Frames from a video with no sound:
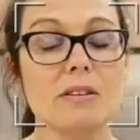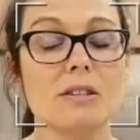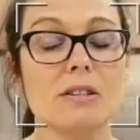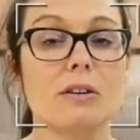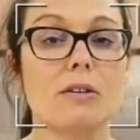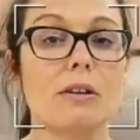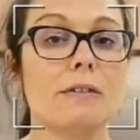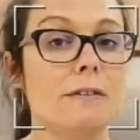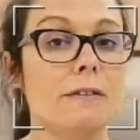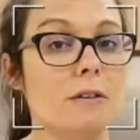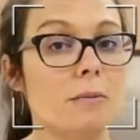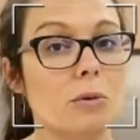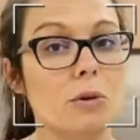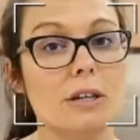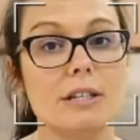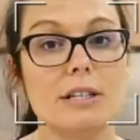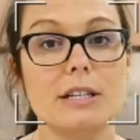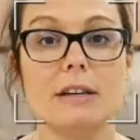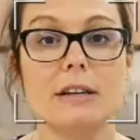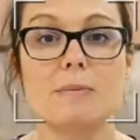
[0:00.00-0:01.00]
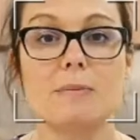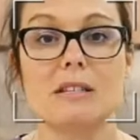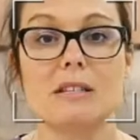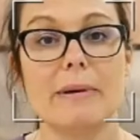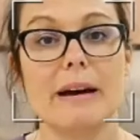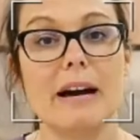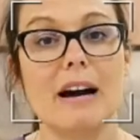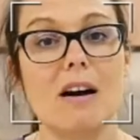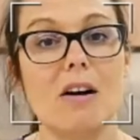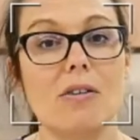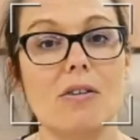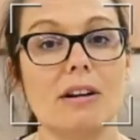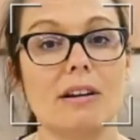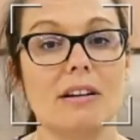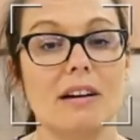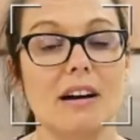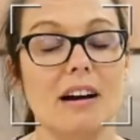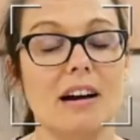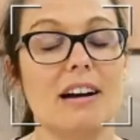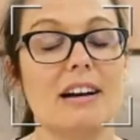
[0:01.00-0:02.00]
A few more tips about
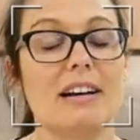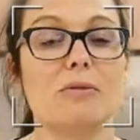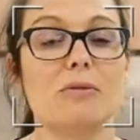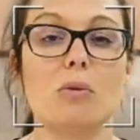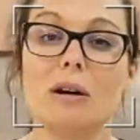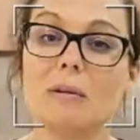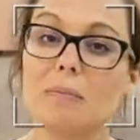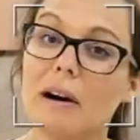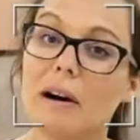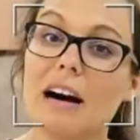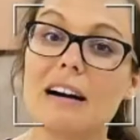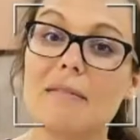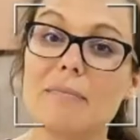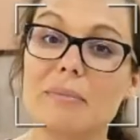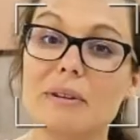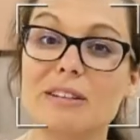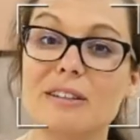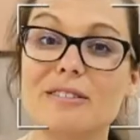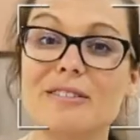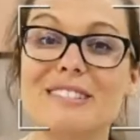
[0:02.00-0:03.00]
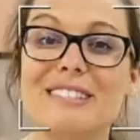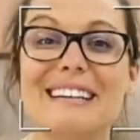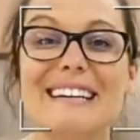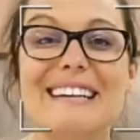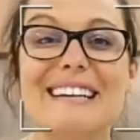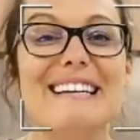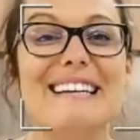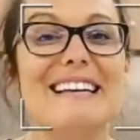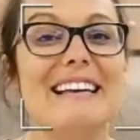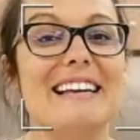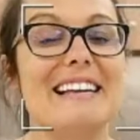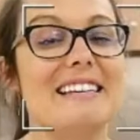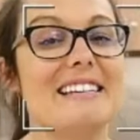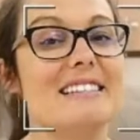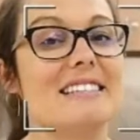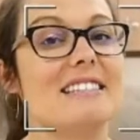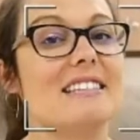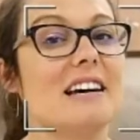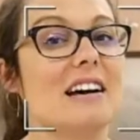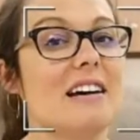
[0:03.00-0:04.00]
one pot meals
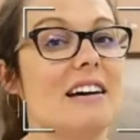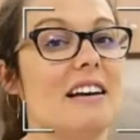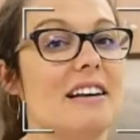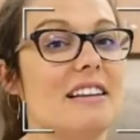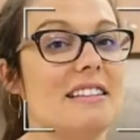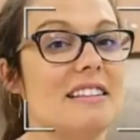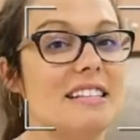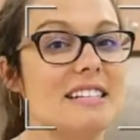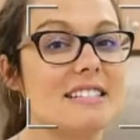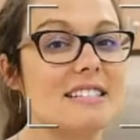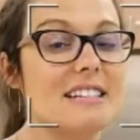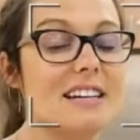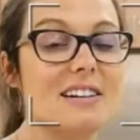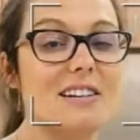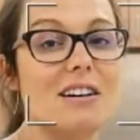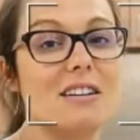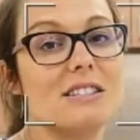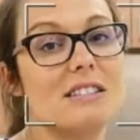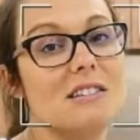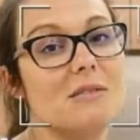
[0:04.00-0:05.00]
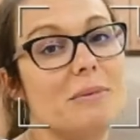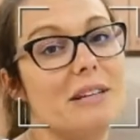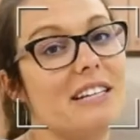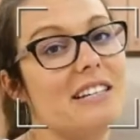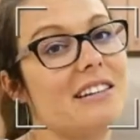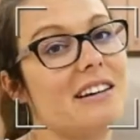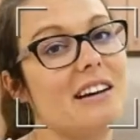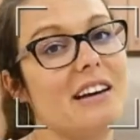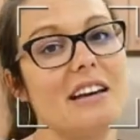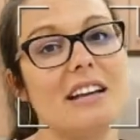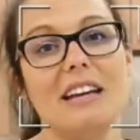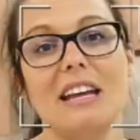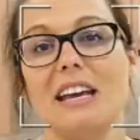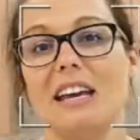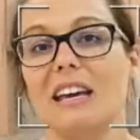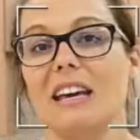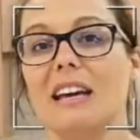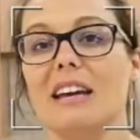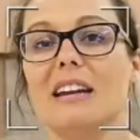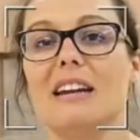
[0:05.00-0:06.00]
is this can also be done
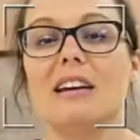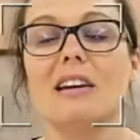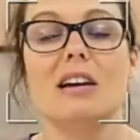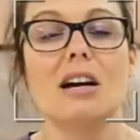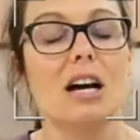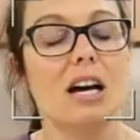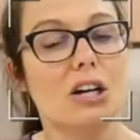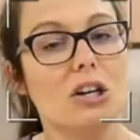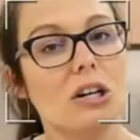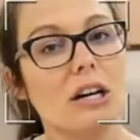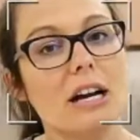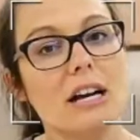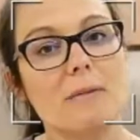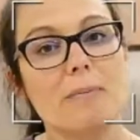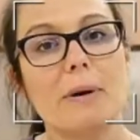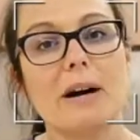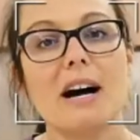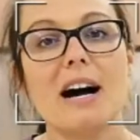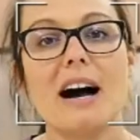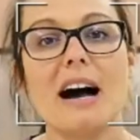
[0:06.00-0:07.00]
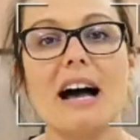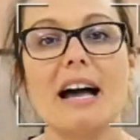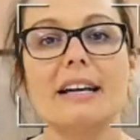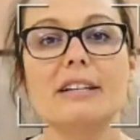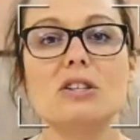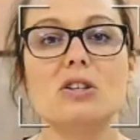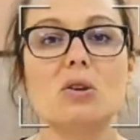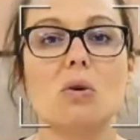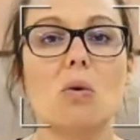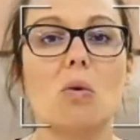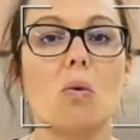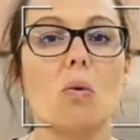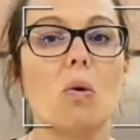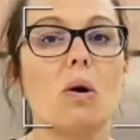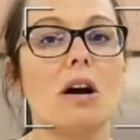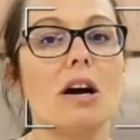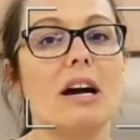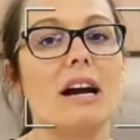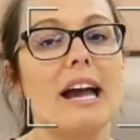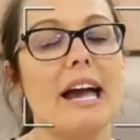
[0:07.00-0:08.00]
in a crock pot
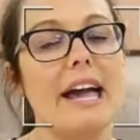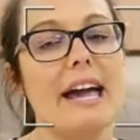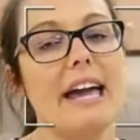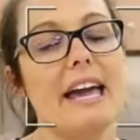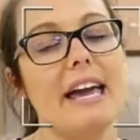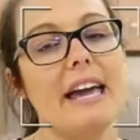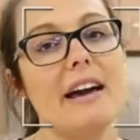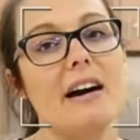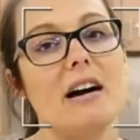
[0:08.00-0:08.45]
or a